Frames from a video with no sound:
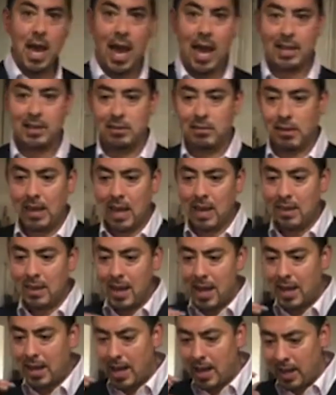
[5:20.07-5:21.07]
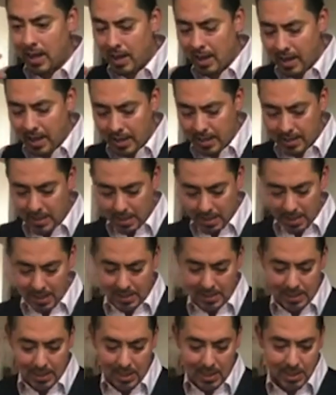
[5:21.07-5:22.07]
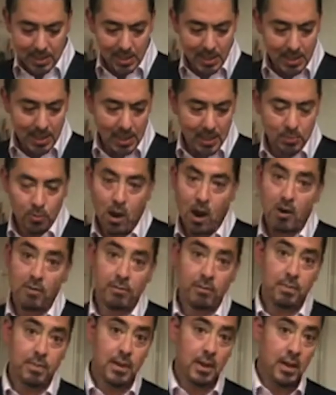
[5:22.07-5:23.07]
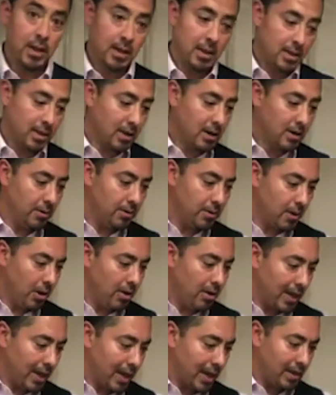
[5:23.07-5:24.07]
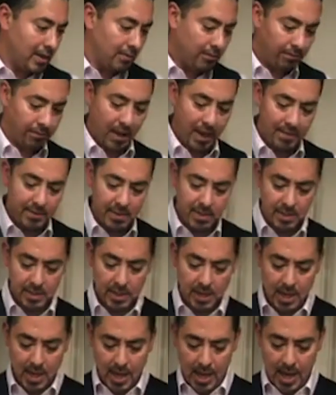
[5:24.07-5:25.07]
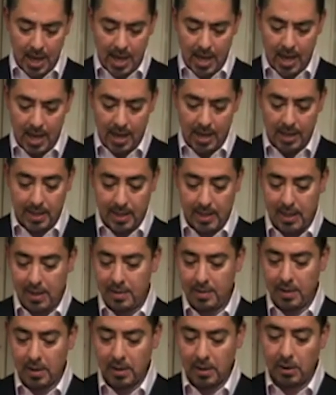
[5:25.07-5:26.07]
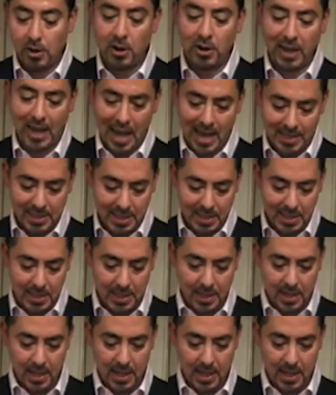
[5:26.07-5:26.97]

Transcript: and you get that acidity as well from the gluconic and the flavors, gluconic acid